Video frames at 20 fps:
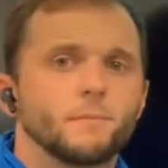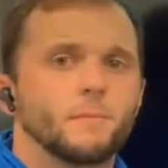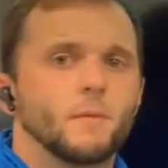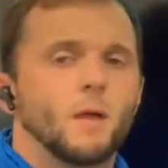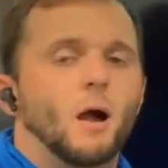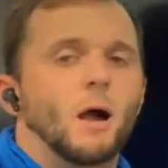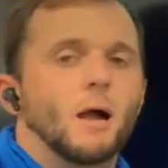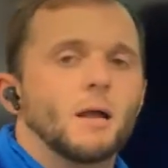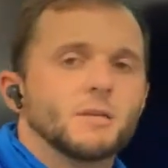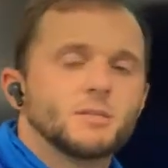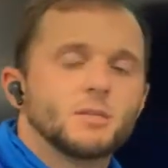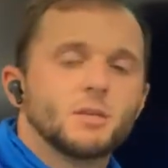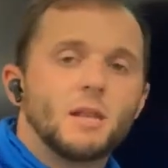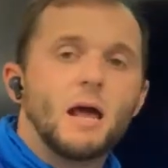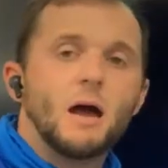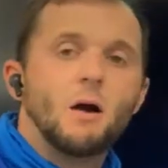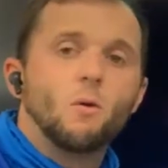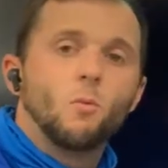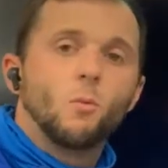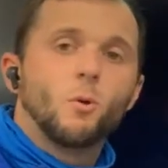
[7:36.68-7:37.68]
All right, so
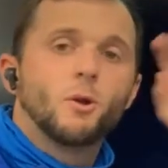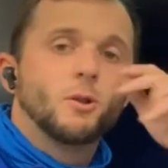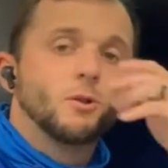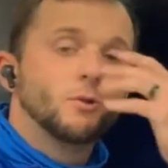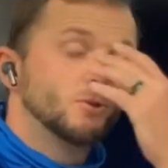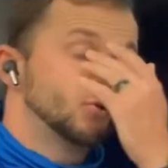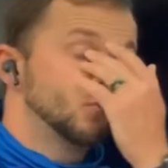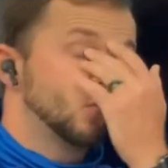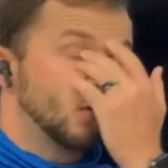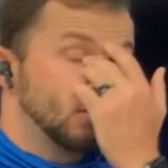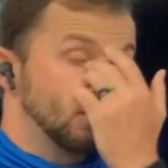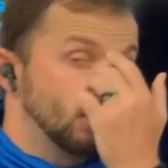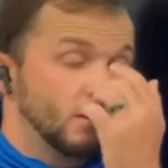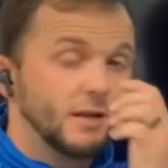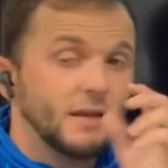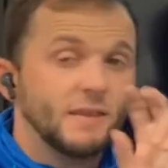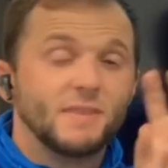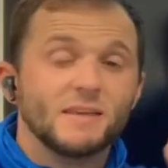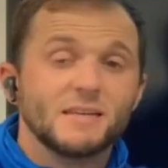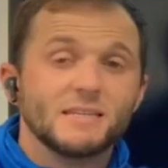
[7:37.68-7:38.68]
now what we're gonna do is we're gonna look
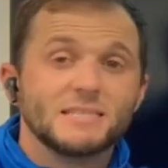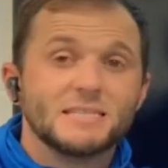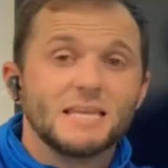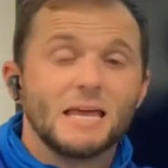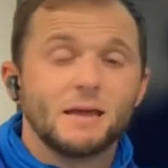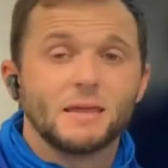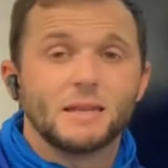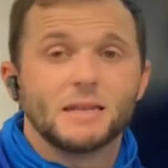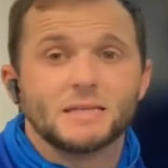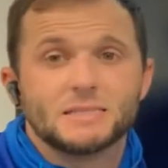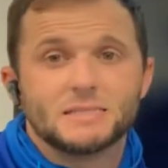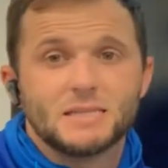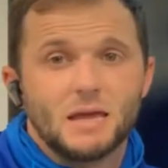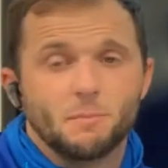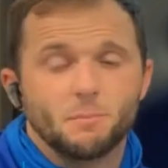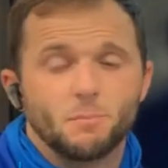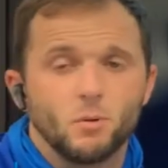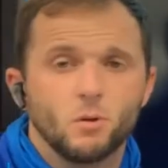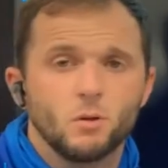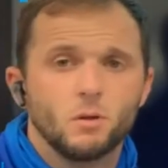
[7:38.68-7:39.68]
at the second
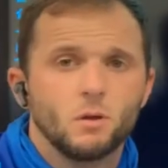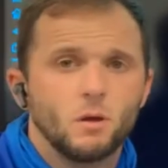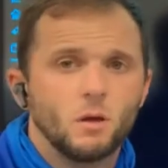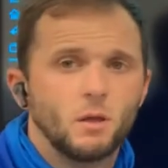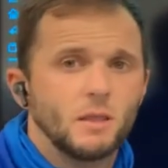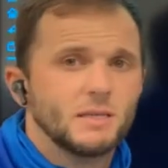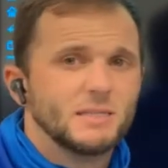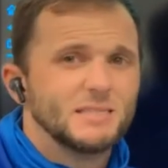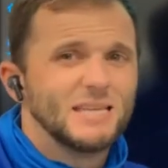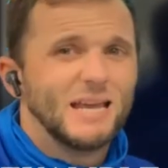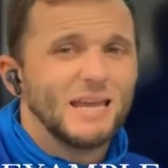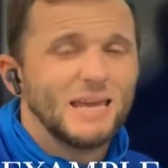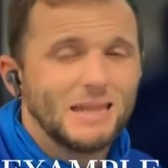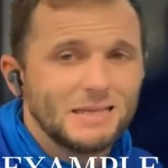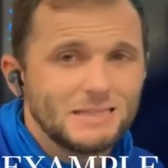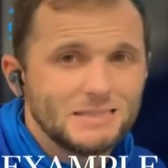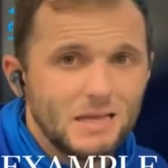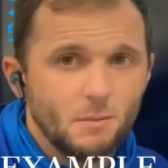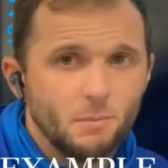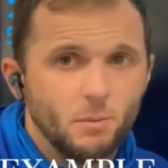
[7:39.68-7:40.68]
example, and the second
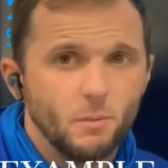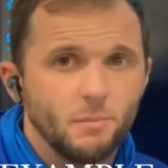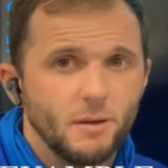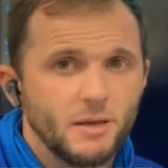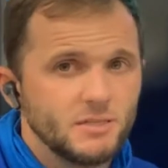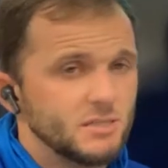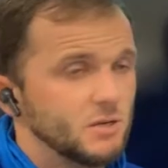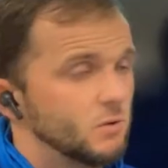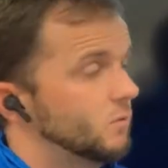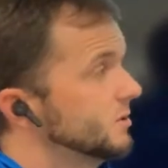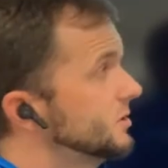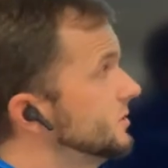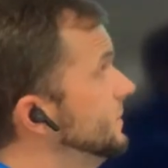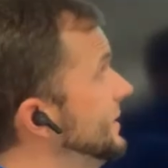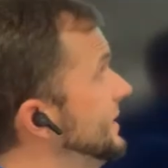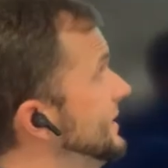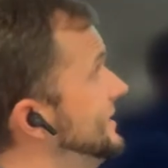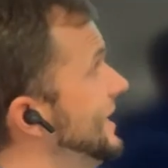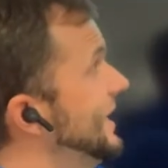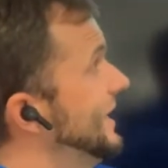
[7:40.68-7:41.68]
example basically wants me
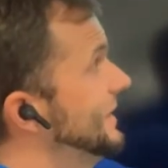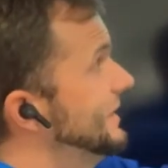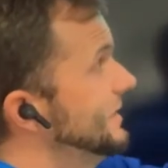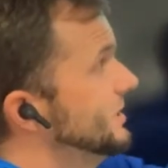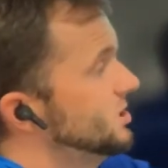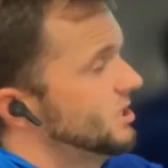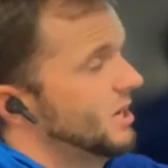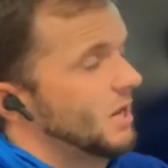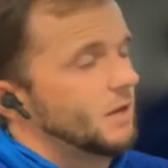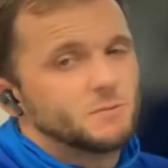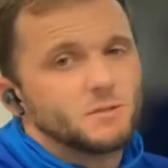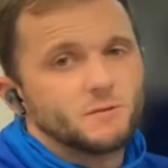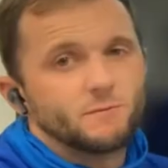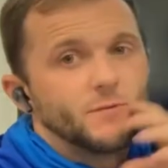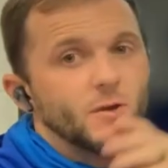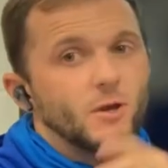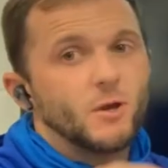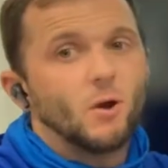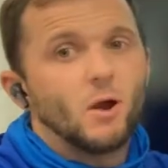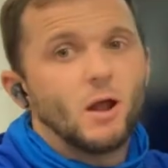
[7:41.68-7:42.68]
to take these shapes and
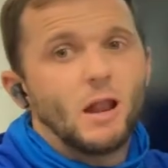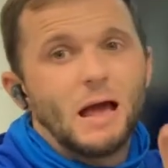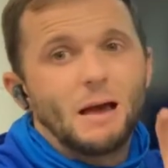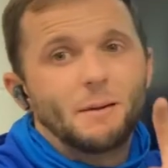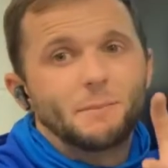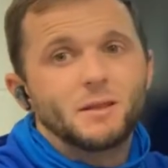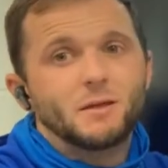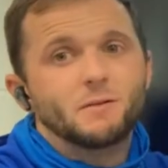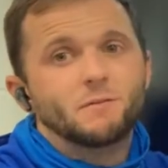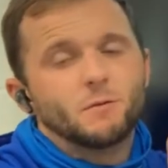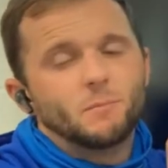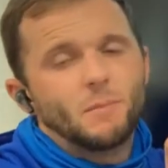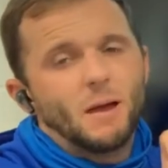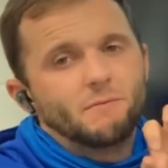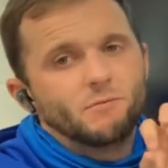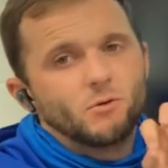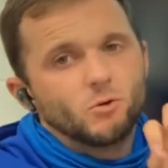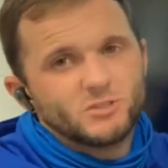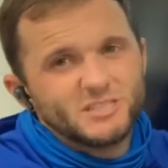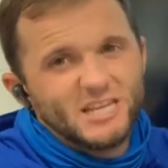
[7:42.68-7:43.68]
figure out how many of them have
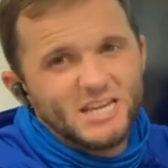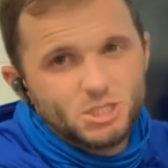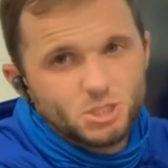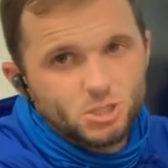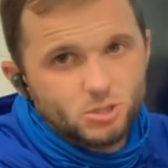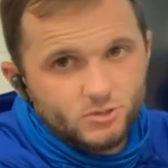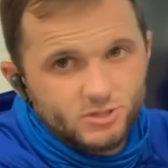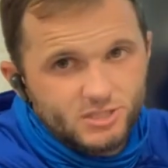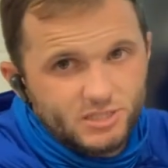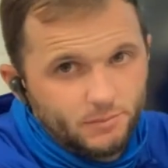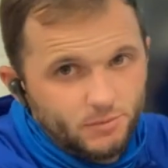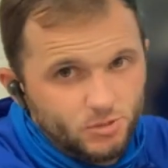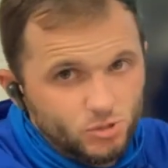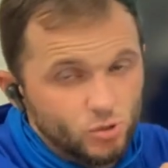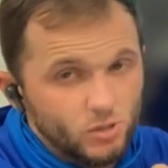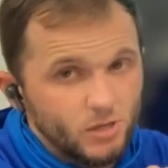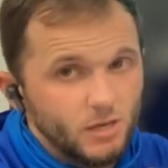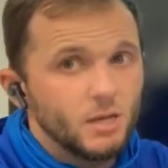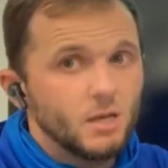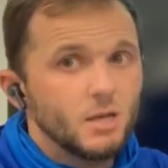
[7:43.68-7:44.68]
a rotational
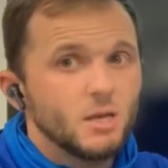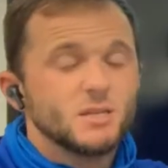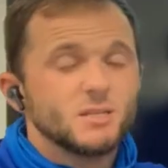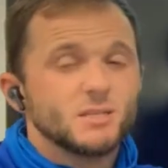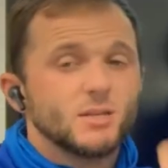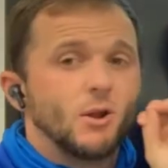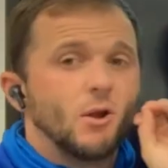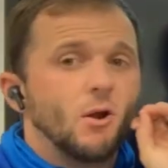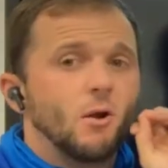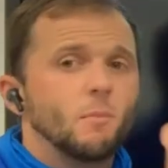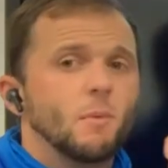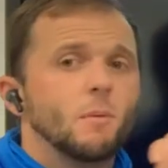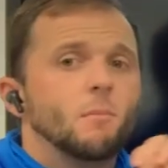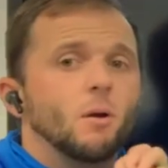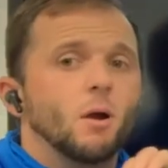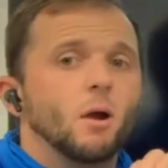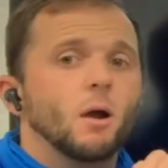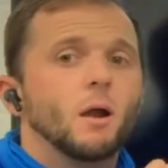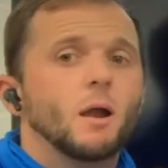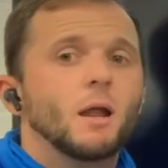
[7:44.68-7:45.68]
symmetry. So now
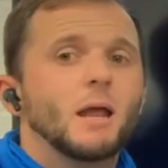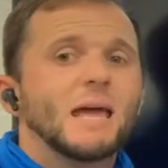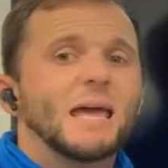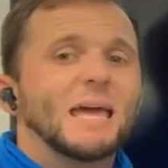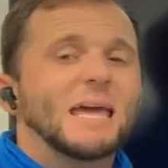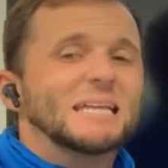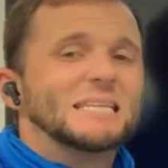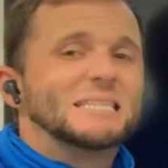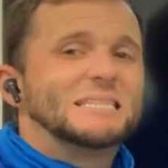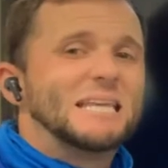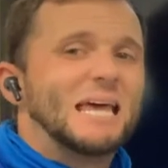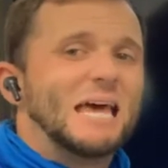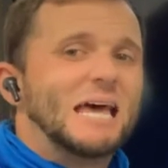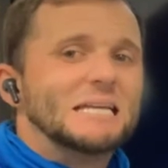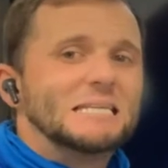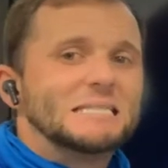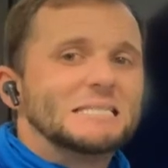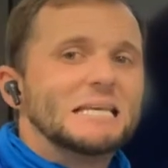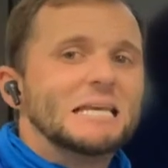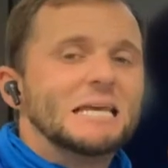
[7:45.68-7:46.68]
remember, it
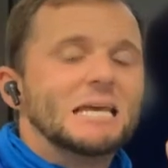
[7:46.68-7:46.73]
says